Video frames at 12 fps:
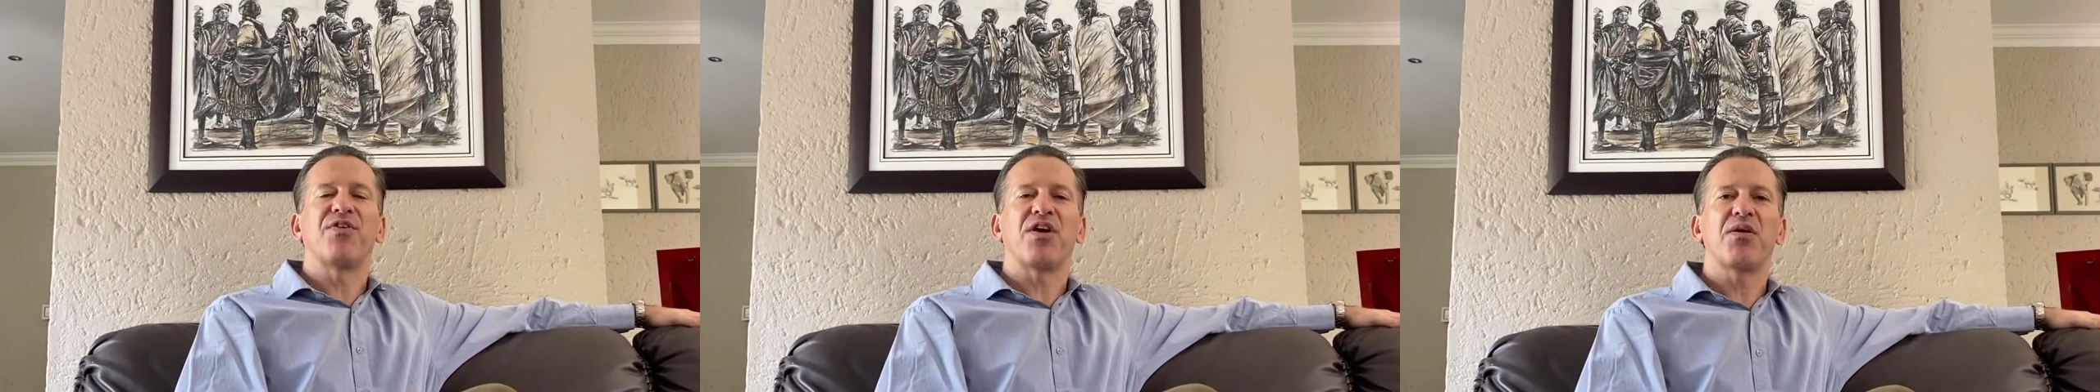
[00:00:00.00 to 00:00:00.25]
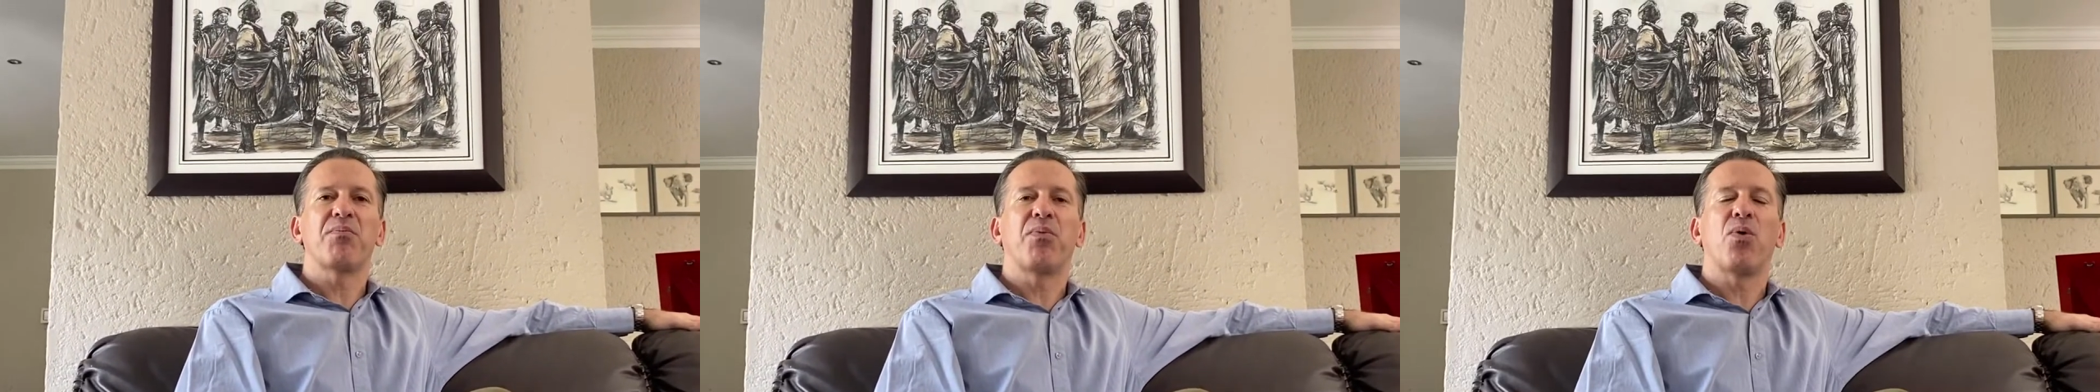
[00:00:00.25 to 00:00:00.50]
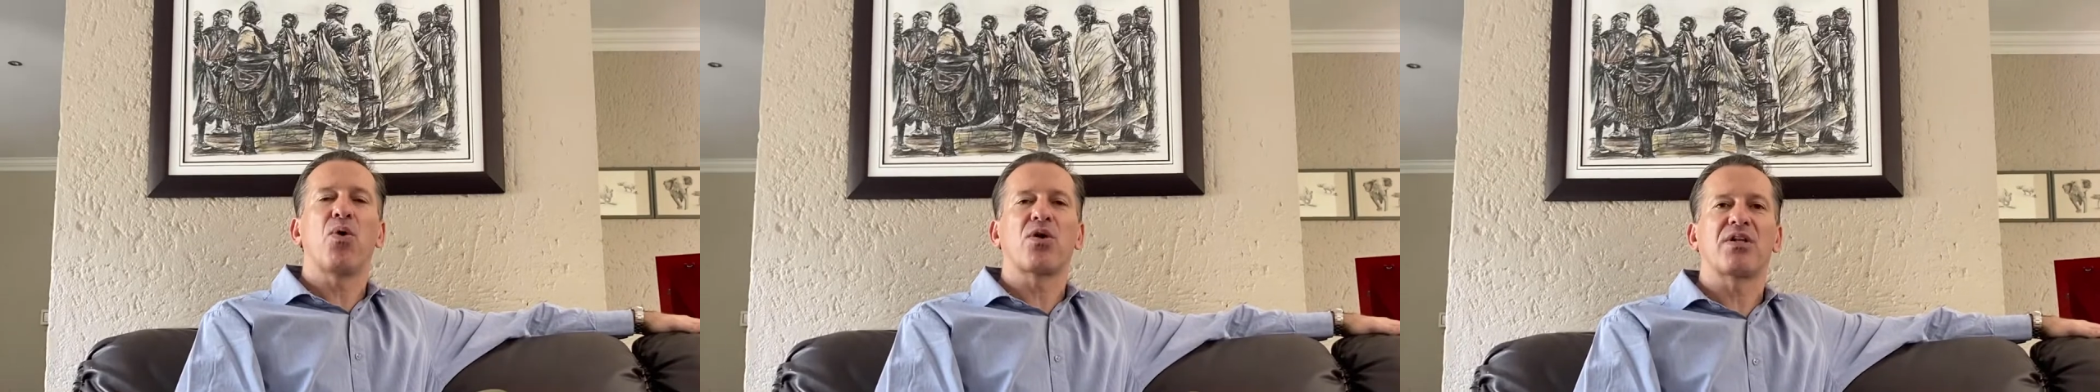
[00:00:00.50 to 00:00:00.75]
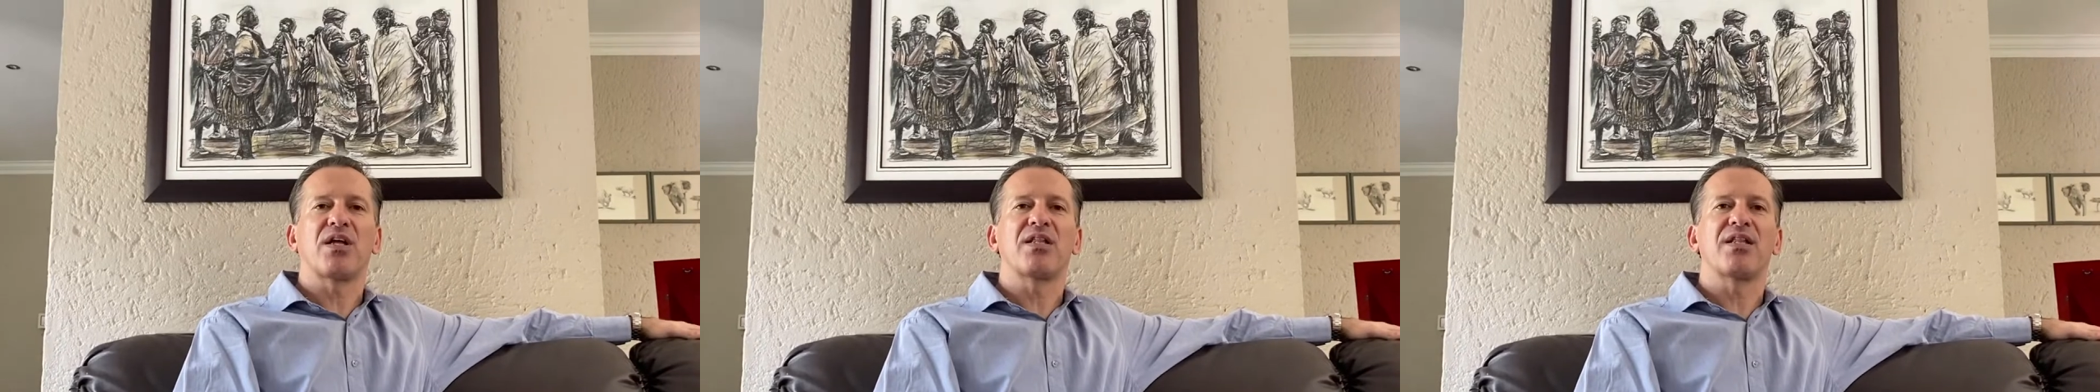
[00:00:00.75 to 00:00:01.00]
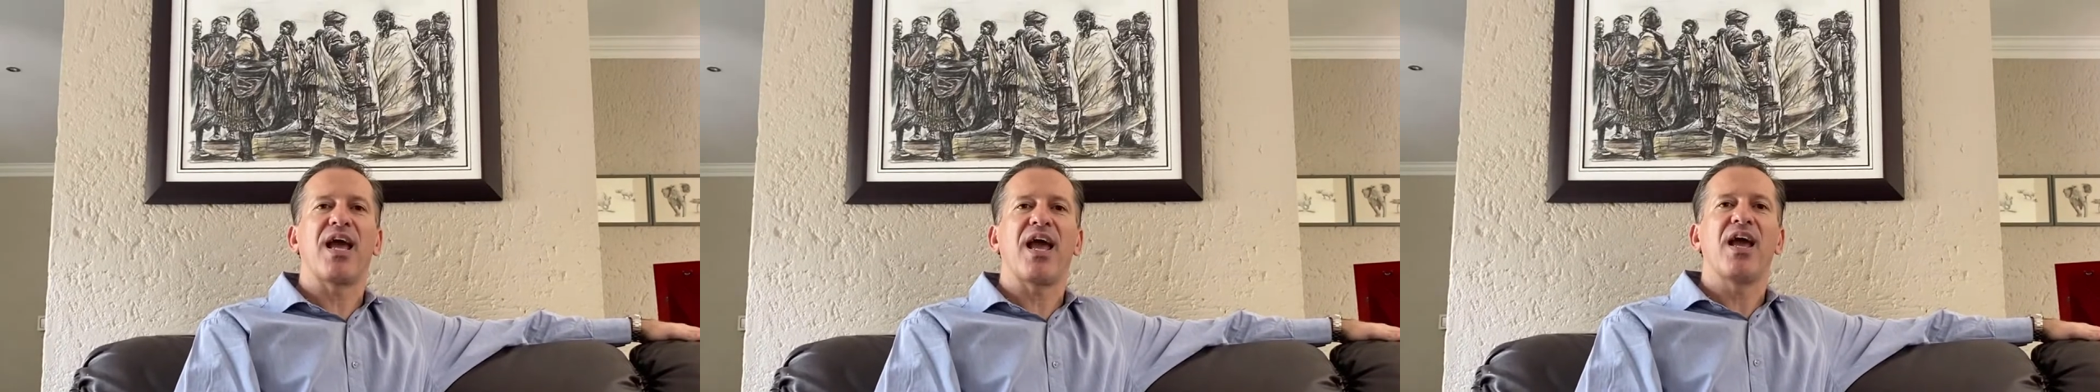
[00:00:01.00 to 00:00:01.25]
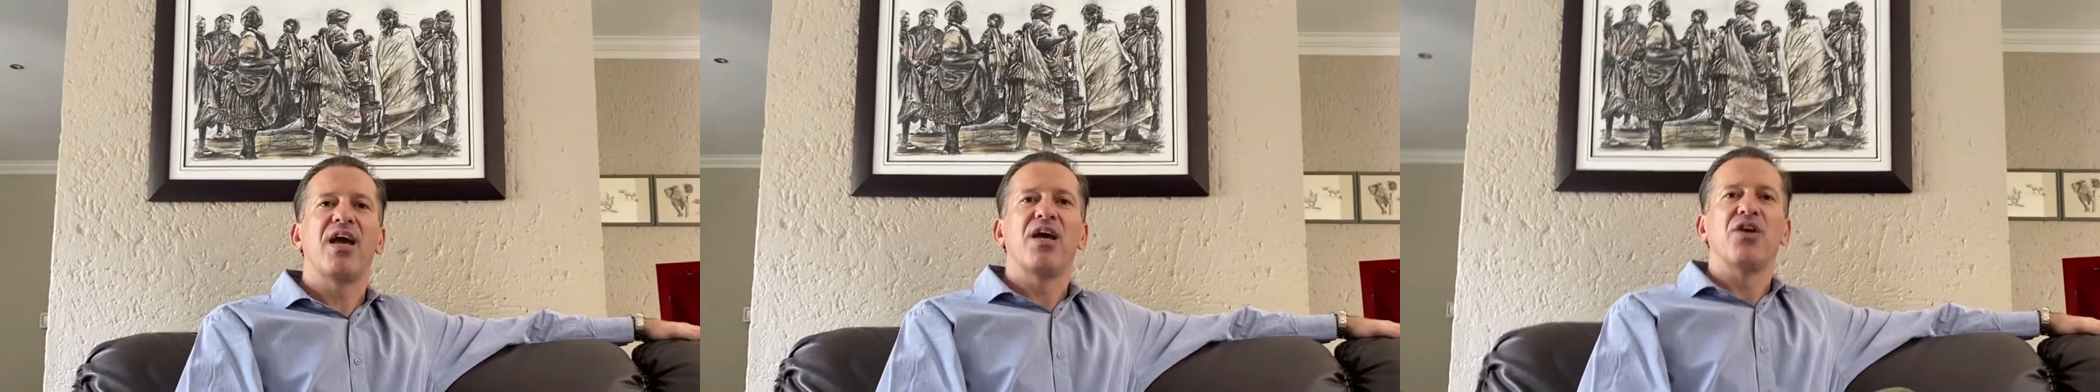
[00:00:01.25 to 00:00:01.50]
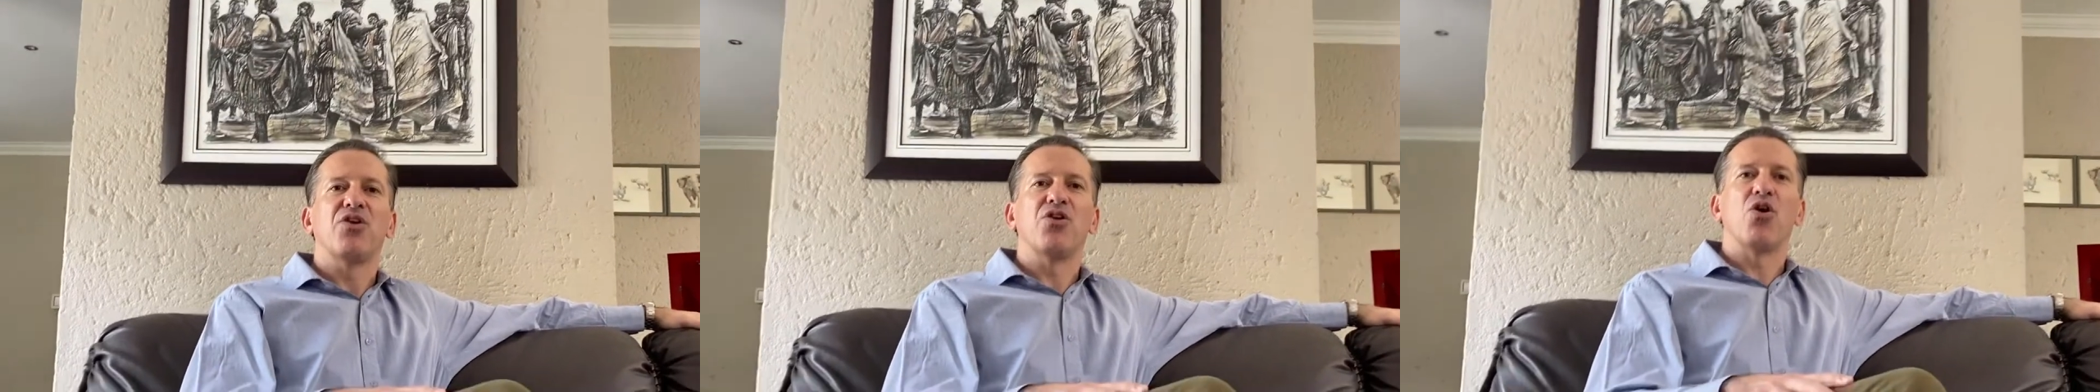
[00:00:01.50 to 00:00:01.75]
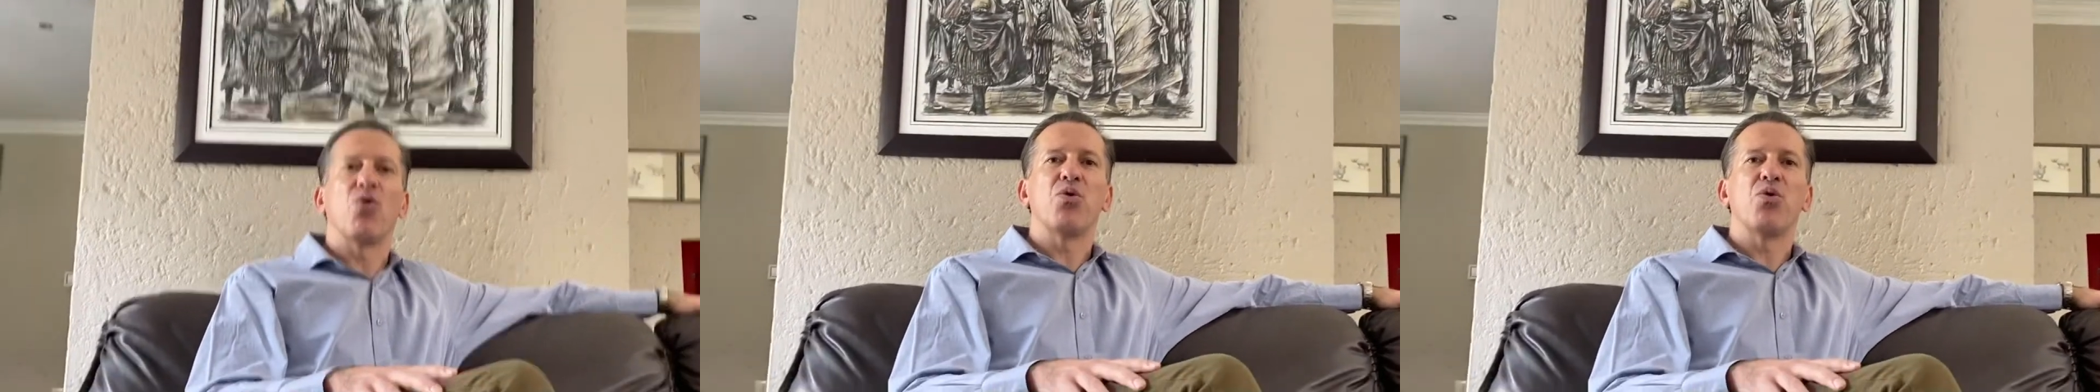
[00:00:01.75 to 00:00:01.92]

very important that you know,